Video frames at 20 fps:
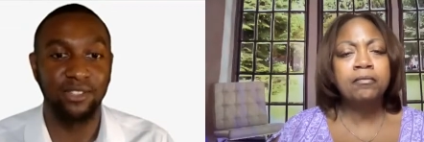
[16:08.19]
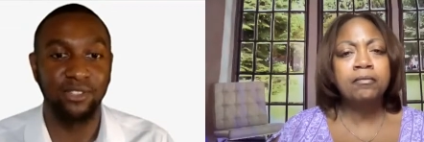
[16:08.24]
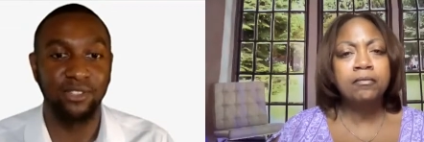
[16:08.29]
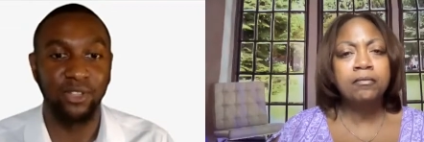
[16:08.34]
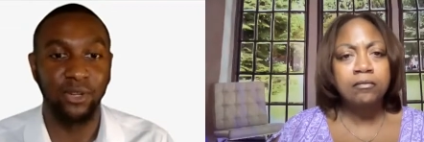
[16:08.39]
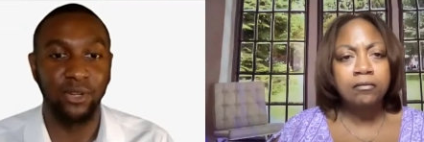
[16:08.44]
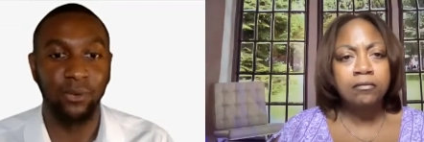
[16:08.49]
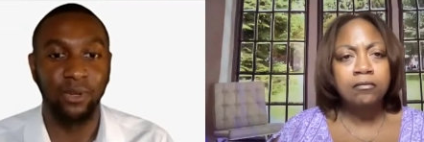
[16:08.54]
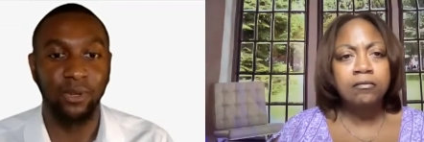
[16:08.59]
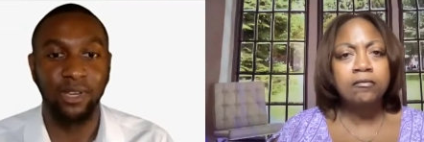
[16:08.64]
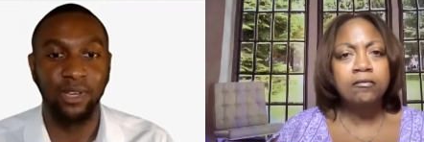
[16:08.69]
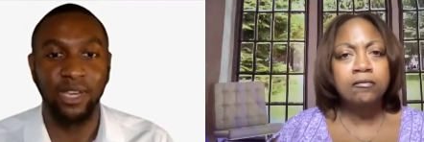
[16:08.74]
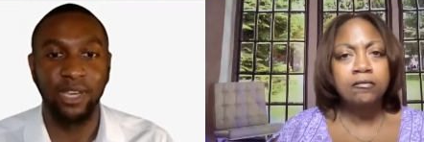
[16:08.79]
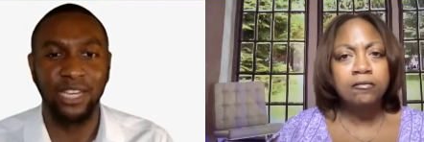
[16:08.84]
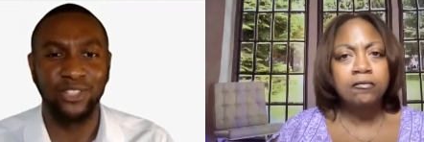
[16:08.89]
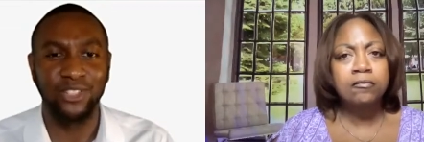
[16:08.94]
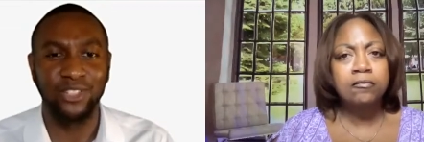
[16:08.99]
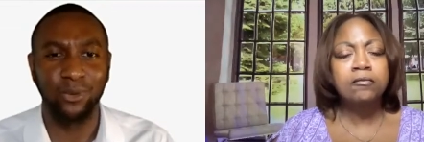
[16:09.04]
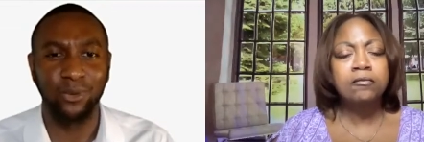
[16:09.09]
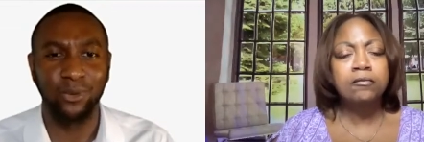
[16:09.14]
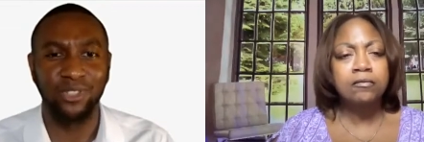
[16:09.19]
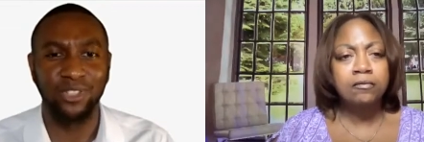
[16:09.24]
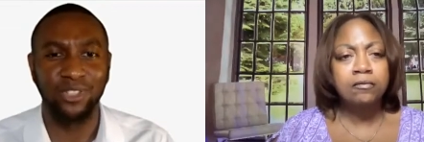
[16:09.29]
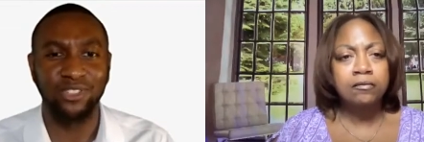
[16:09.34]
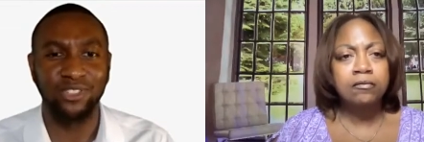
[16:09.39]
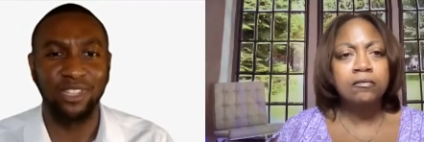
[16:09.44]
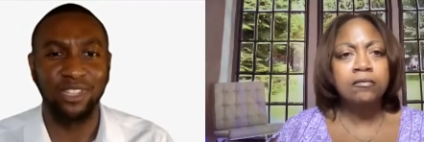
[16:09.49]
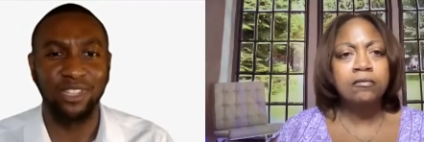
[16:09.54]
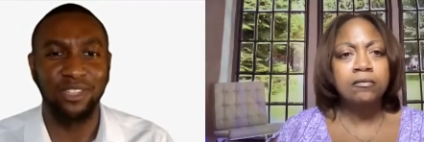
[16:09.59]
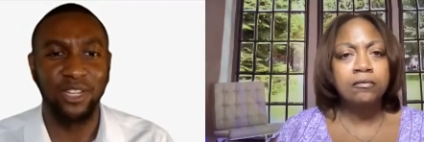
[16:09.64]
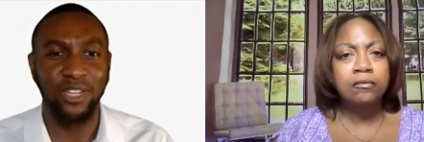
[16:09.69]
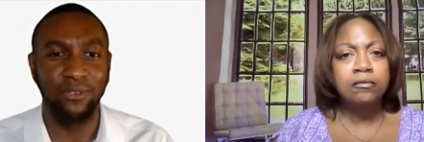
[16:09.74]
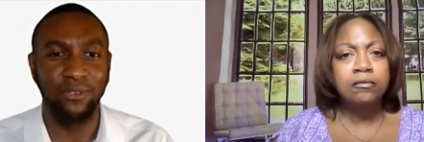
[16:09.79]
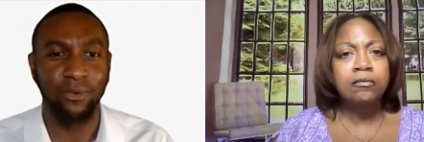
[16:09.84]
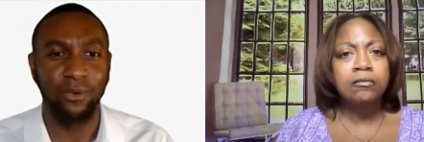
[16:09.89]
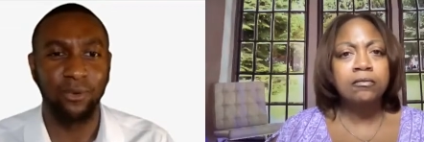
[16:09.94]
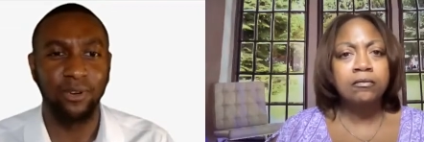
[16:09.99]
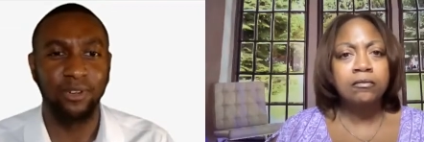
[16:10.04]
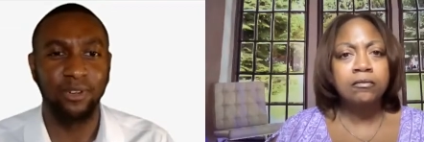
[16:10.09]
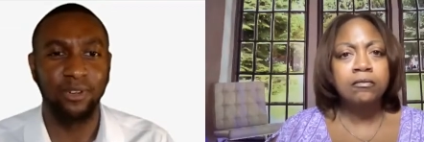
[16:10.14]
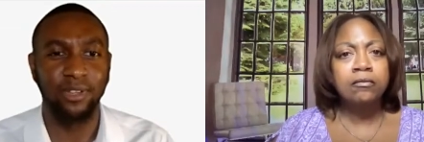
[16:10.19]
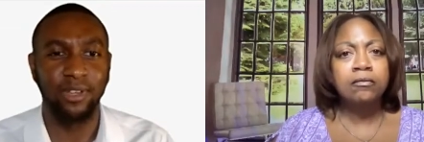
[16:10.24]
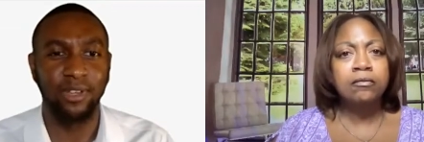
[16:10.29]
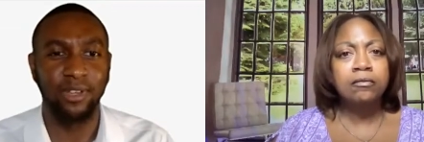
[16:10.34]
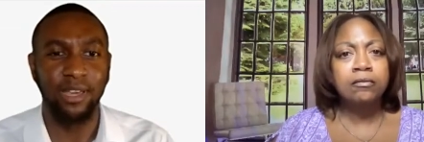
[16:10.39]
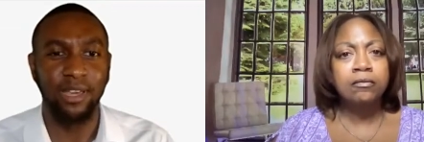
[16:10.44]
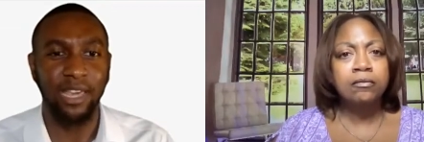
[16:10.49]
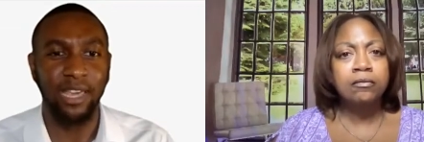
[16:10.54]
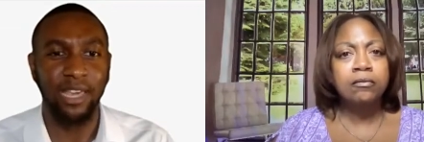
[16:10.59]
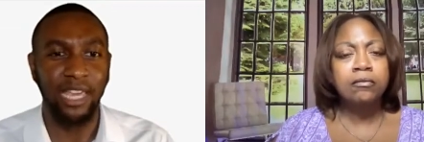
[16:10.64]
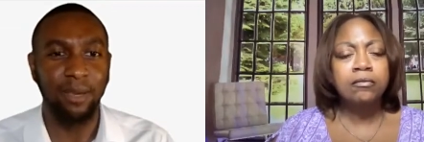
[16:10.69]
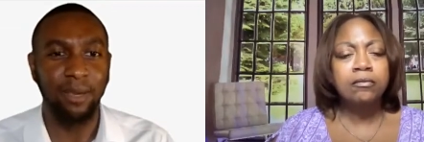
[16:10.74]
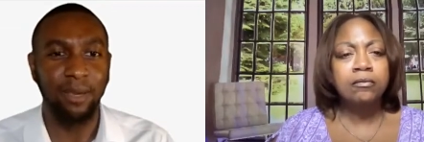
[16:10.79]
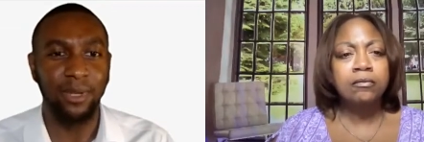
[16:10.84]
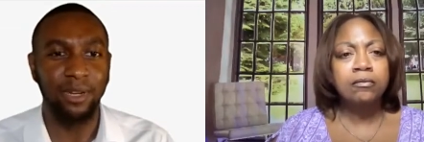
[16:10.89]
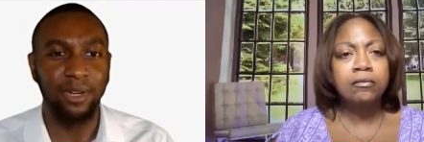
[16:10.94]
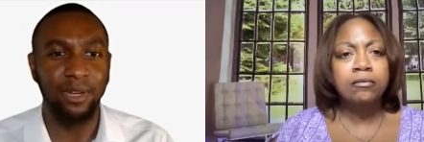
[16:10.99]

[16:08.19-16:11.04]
Speaker 1: And so it's sort of this, the different aim and a